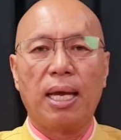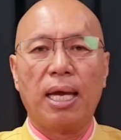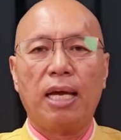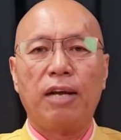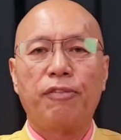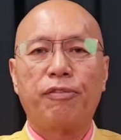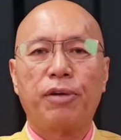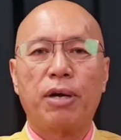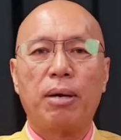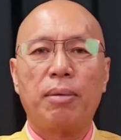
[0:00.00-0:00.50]

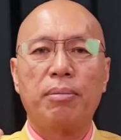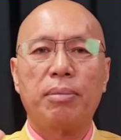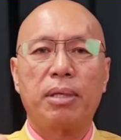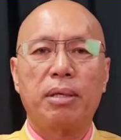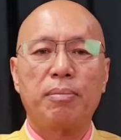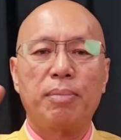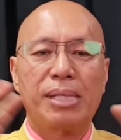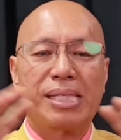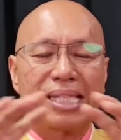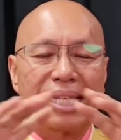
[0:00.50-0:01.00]
and from
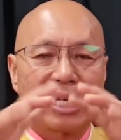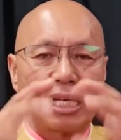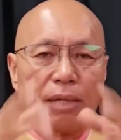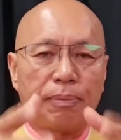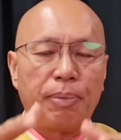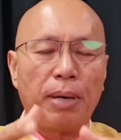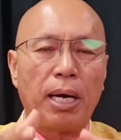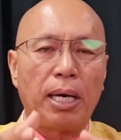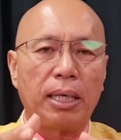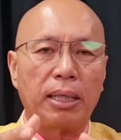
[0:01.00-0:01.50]
the
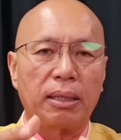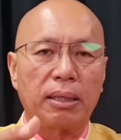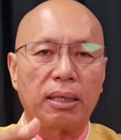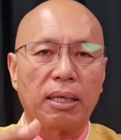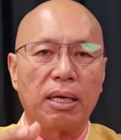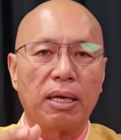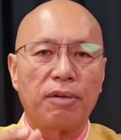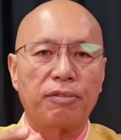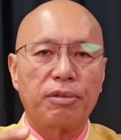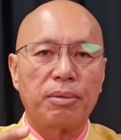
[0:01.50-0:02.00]
mystical part,
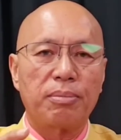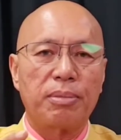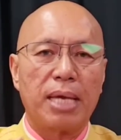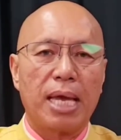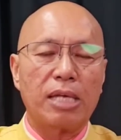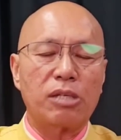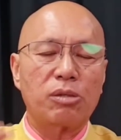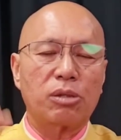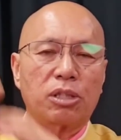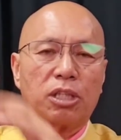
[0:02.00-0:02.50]
from
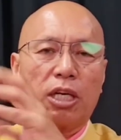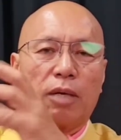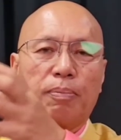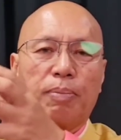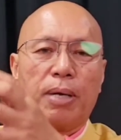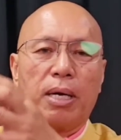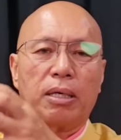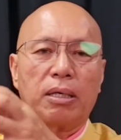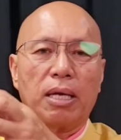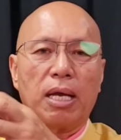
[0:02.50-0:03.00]
the
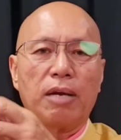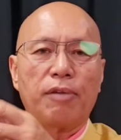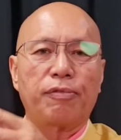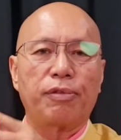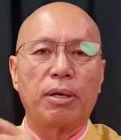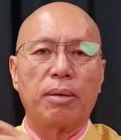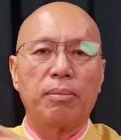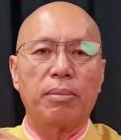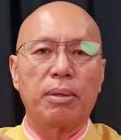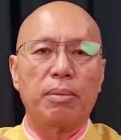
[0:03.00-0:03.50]
esoteric part, and
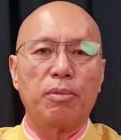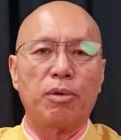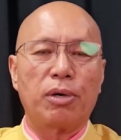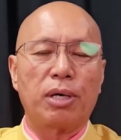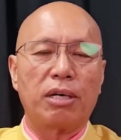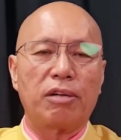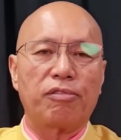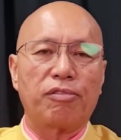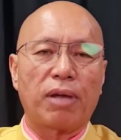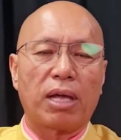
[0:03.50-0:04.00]
from the
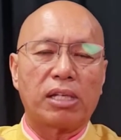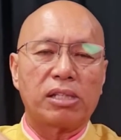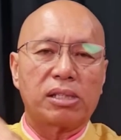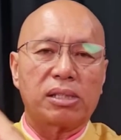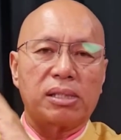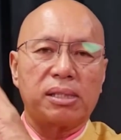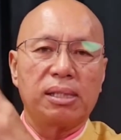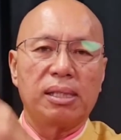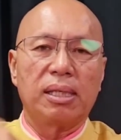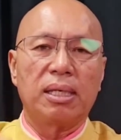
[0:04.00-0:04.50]
more
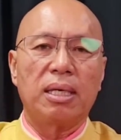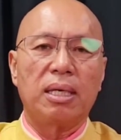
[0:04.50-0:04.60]
advanced